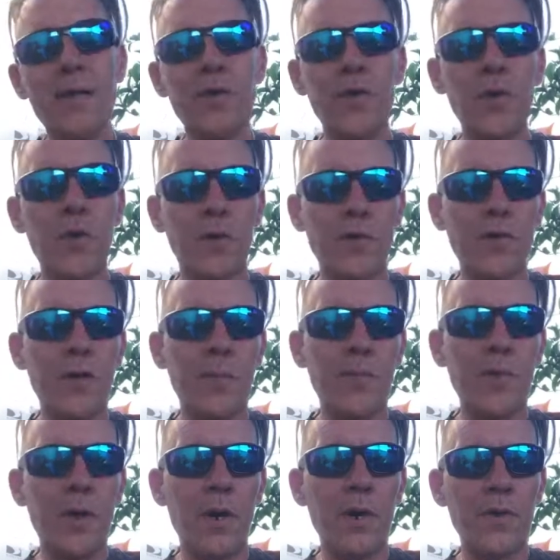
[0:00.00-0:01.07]
to your
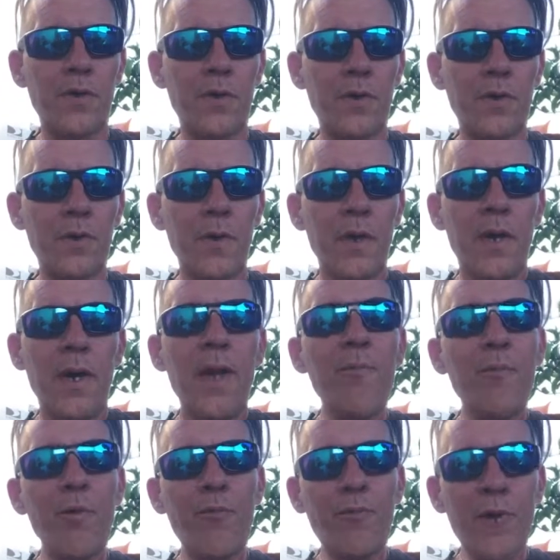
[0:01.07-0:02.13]
subconscious. If
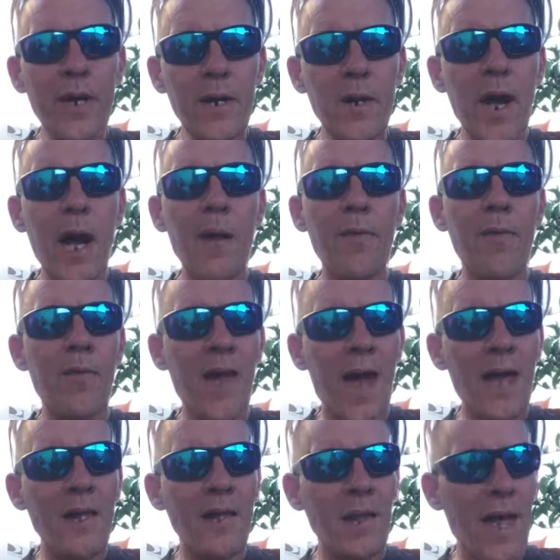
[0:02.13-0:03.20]
you figure out
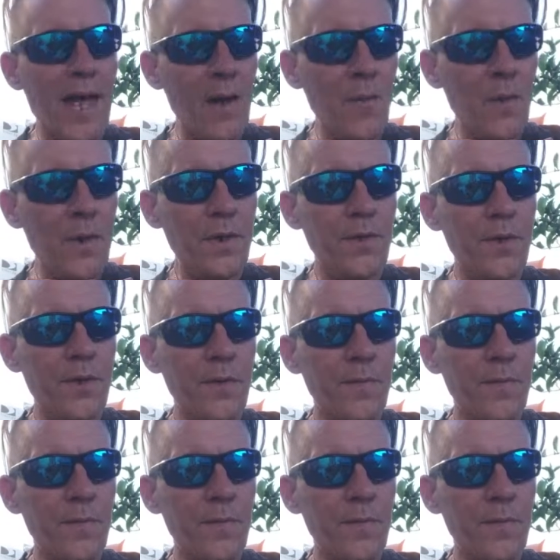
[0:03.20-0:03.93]
that language,